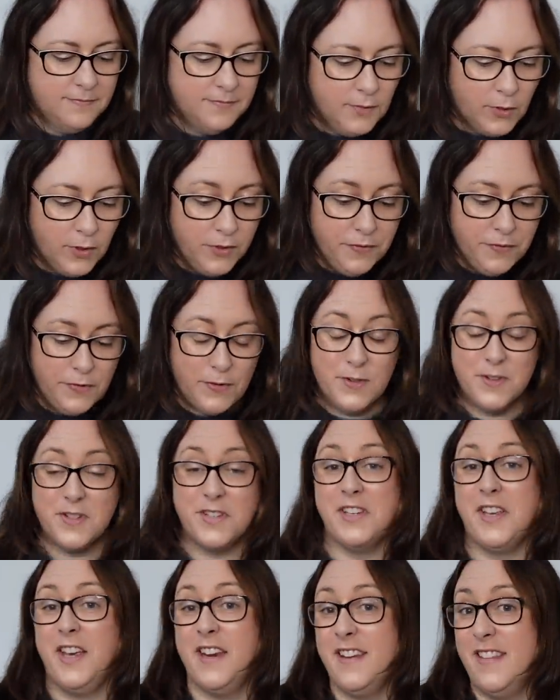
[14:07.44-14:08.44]
Looking forward
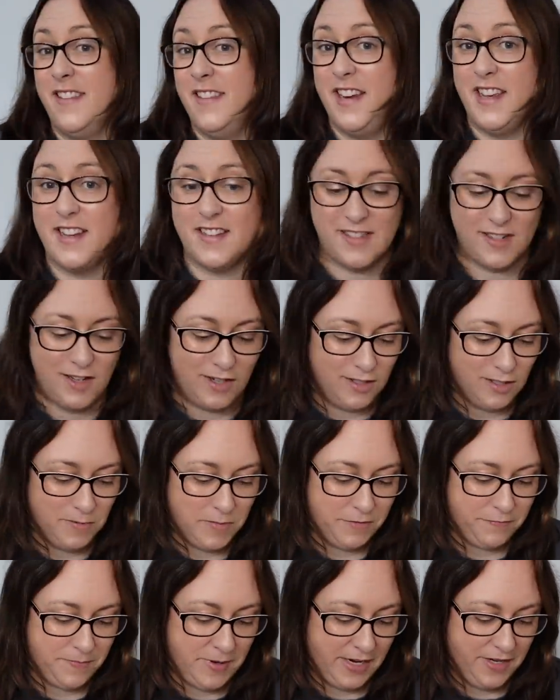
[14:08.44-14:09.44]
to getting the next column
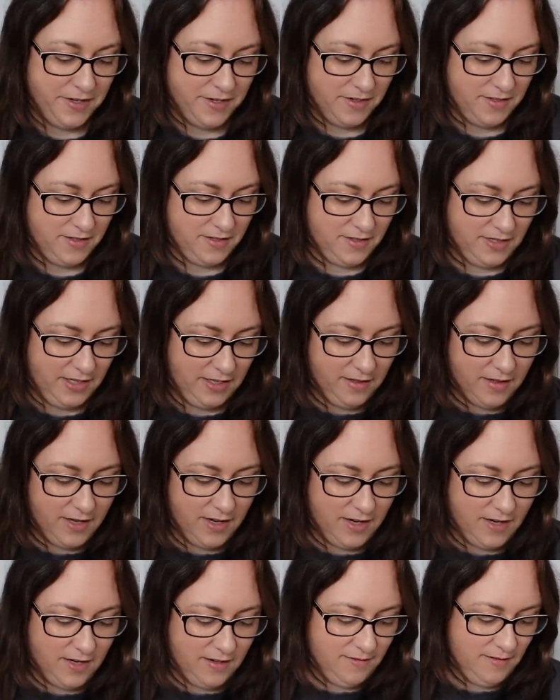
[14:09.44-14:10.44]
of pages in
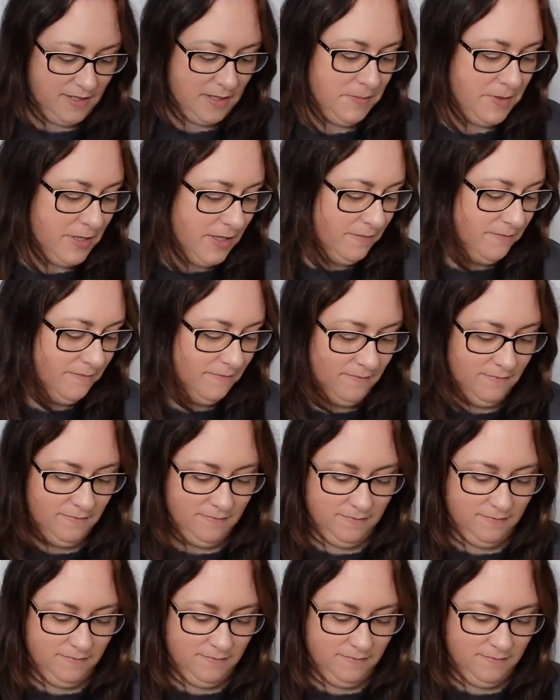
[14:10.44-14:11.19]
there sometime.